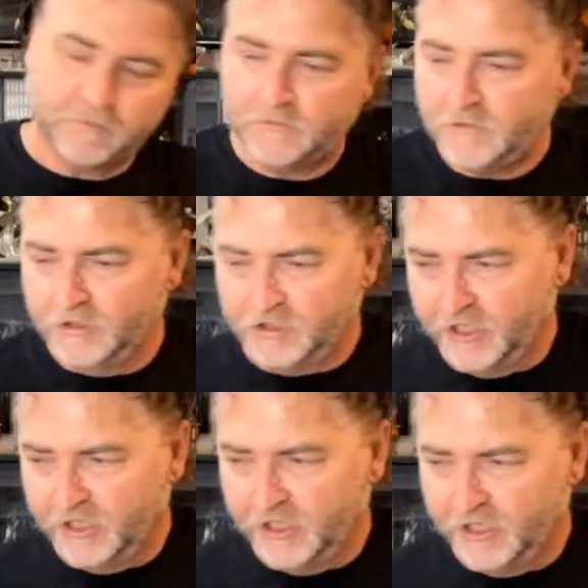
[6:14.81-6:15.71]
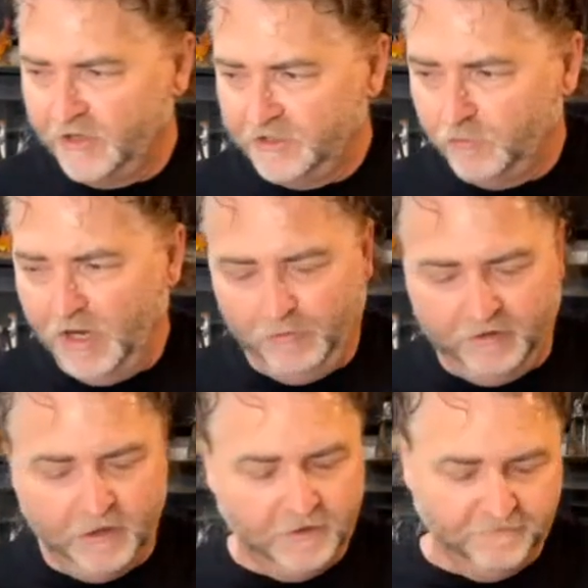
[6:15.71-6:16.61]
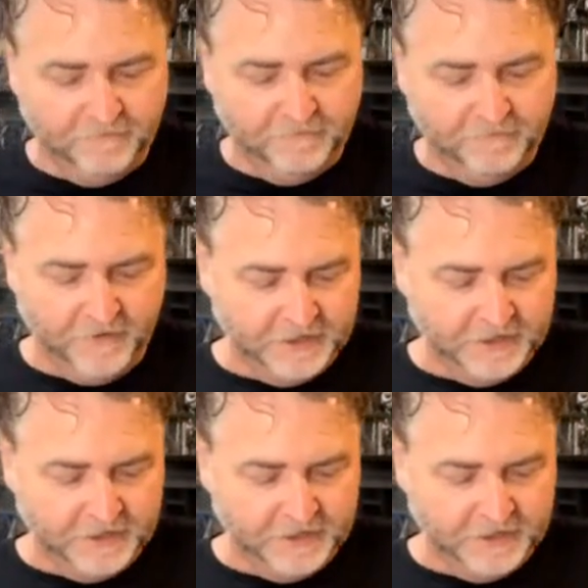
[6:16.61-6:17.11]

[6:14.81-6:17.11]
Let's check out this Y-Wing fighter.